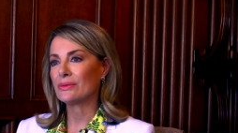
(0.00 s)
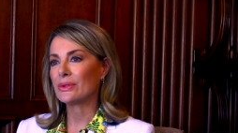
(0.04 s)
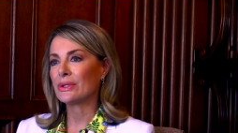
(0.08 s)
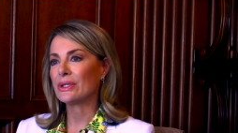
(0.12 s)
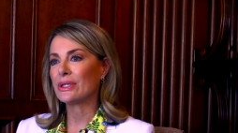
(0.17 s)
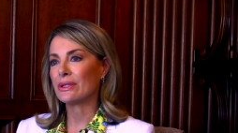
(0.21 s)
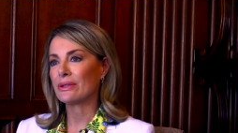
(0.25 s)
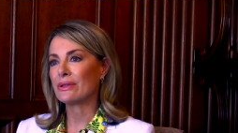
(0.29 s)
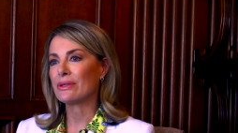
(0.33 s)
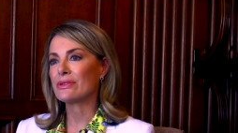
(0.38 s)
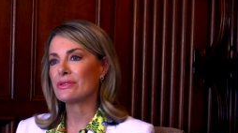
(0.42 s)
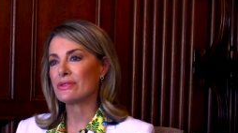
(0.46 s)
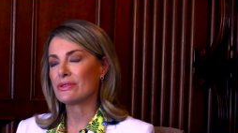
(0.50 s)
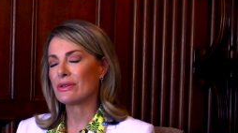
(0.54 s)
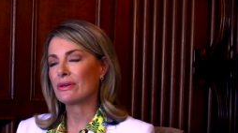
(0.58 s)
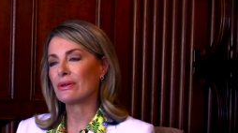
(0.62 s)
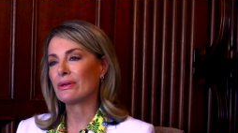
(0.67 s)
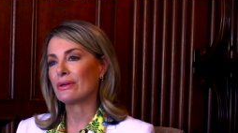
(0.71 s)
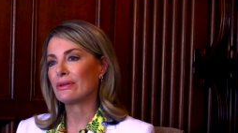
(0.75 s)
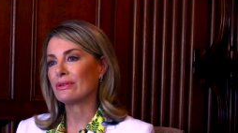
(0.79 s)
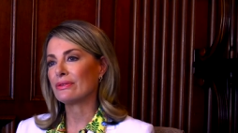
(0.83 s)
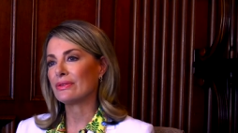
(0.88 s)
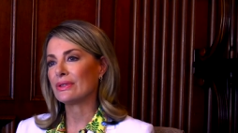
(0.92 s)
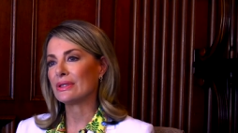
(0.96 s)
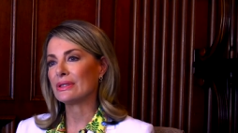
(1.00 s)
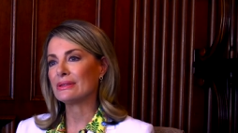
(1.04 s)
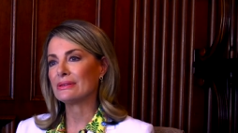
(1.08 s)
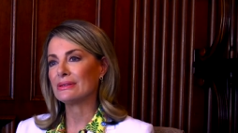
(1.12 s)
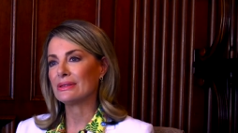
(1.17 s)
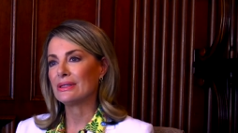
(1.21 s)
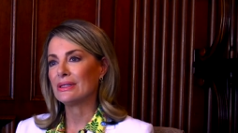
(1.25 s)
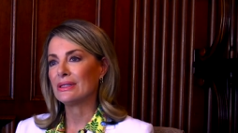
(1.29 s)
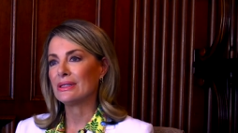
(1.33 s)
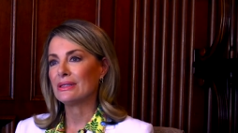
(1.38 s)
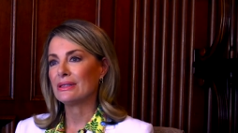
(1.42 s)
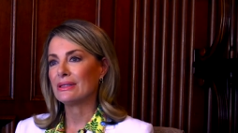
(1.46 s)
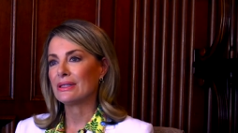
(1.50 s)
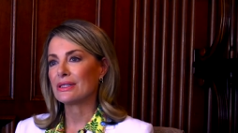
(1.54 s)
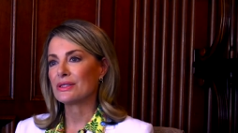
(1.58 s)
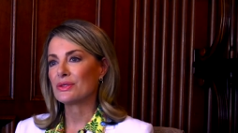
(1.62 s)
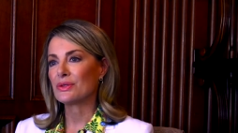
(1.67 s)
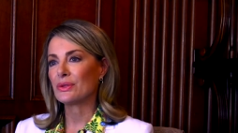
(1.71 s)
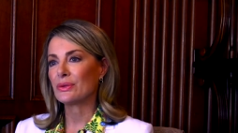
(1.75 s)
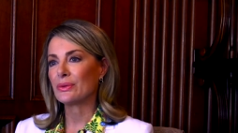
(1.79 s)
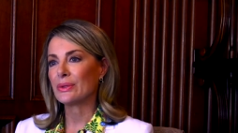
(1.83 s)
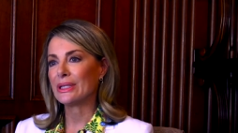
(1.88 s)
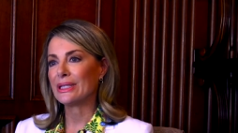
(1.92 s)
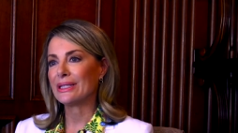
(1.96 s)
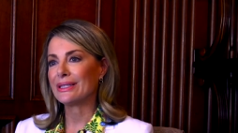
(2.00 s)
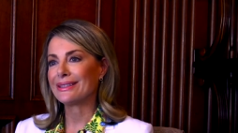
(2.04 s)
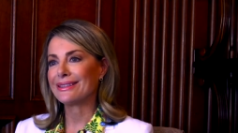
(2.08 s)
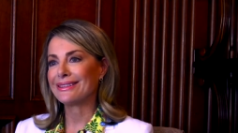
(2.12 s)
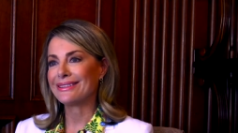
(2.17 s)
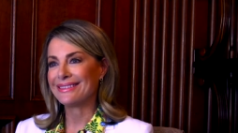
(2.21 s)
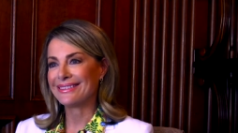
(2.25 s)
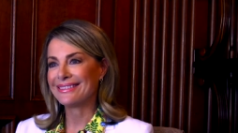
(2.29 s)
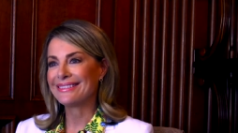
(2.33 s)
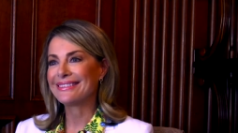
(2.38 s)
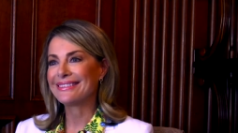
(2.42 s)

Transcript: We're here to serve, and that's what we did.